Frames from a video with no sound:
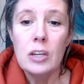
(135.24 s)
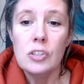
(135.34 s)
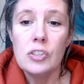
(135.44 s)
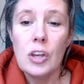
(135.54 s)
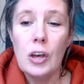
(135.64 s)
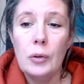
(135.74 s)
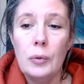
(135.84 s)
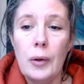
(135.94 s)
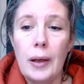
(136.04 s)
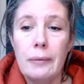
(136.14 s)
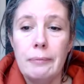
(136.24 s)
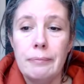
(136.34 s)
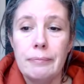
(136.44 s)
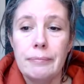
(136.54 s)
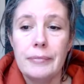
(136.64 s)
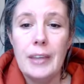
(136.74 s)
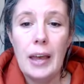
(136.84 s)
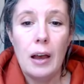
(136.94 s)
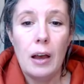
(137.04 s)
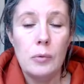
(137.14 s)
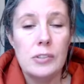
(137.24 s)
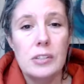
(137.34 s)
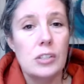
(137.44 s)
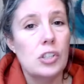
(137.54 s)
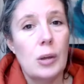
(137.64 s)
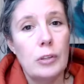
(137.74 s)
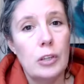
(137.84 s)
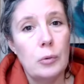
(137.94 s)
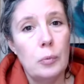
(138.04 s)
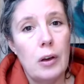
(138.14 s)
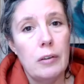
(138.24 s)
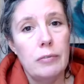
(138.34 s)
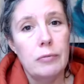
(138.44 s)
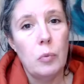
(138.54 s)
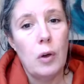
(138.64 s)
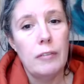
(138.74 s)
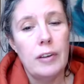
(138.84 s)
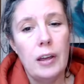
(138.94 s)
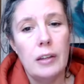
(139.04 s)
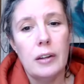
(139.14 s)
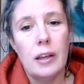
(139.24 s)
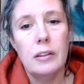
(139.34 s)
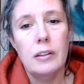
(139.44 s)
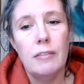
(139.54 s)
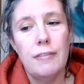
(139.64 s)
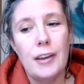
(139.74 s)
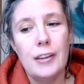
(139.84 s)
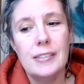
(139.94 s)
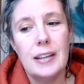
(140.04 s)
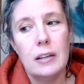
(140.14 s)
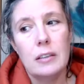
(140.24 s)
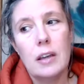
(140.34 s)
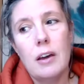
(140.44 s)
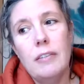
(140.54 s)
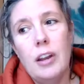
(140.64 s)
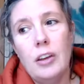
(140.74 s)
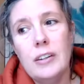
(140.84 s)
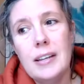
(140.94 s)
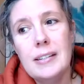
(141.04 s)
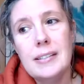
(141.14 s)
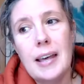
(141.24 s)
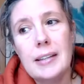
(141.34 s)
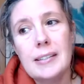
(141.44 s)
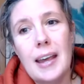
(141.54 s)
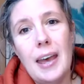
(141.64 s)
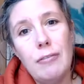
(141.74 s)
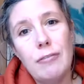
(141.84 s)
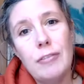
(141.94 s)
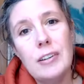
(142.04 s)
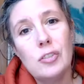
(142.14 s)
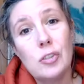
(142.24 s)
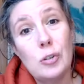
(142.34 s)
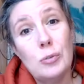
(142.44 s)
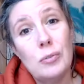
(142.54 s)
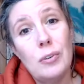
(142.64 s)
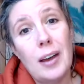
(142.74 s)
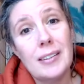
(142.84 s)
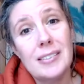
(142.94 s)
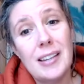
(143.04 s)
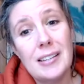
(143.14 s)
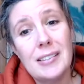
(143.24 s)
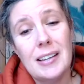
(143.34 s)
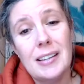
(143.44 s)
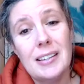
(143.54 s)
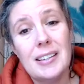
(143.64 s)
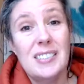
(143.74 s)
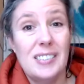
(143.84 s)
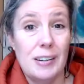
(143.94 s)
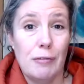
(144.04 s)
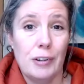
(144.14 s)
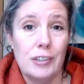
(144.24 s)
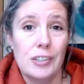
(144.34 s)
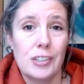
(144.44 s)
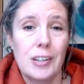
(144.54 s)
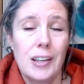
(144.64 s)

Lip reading: So yeah, I wanted to share with you what I've learned. And the first thing that I've learned is that every school and setting is different.